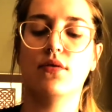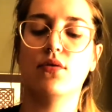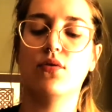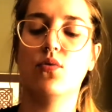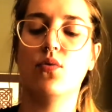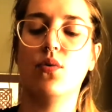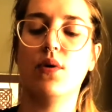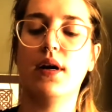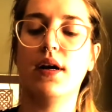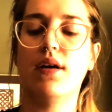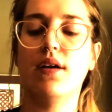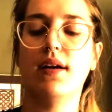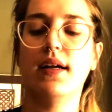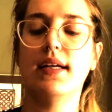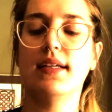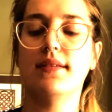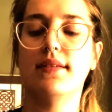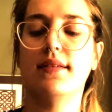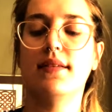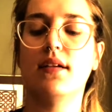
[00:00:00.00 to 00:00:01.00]

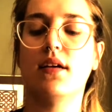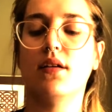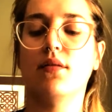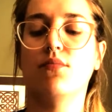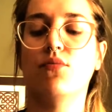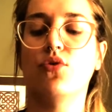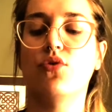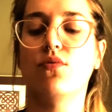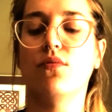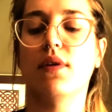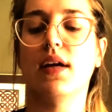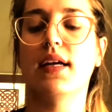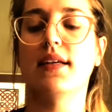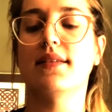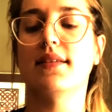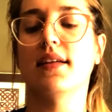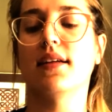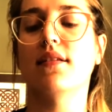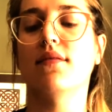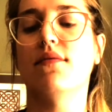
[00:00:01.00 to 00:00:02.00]
Aquarius, Sun, Moon,
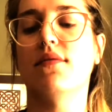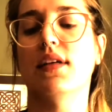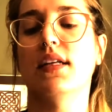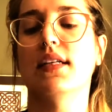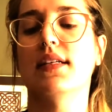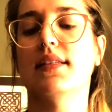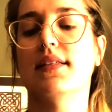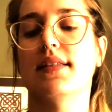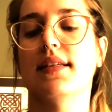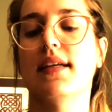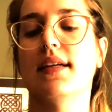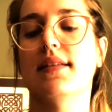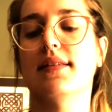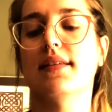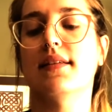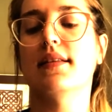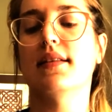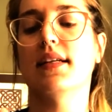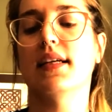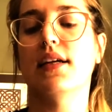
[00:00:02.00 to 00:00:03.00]
Rising, and Venus signs
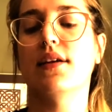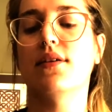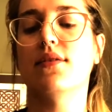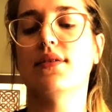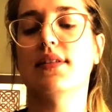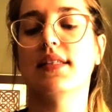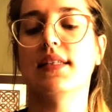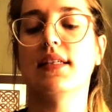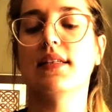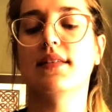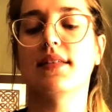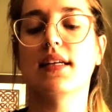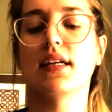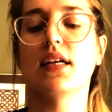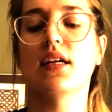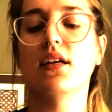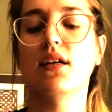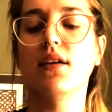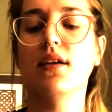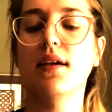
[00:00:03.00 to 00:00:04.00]
in Leo season.
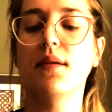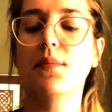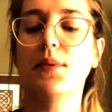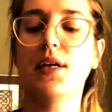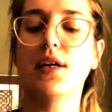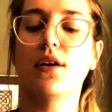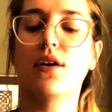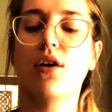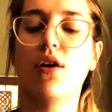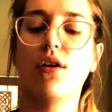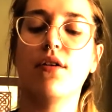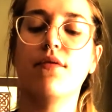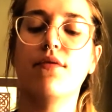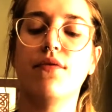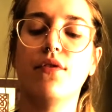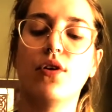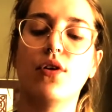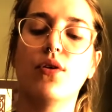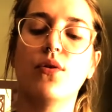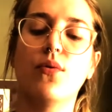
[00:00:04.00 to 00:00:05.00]
Can you give me a card
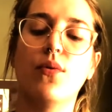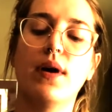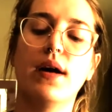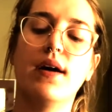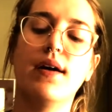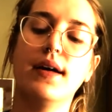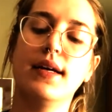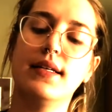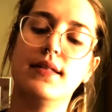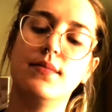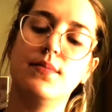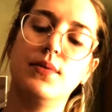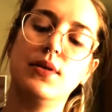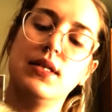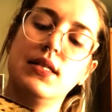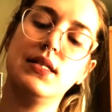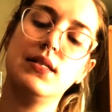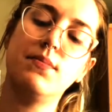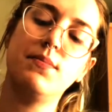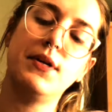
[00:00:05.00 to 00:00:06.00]
for Aquarius,
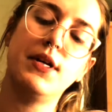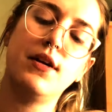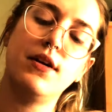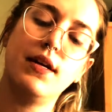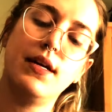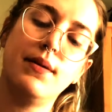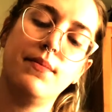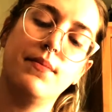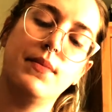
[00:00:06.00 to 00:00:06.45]
please, Spirit?